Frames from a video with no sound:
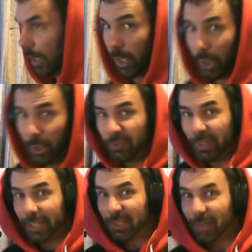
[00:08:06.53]
Who's
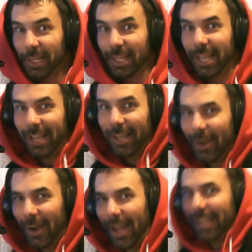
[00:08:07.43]
feeling this one?
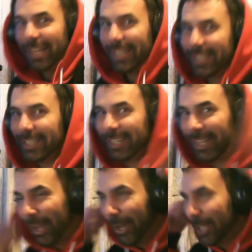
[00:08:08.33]
Hey,
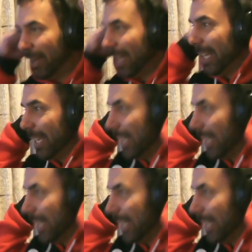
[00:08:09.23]
who's ready?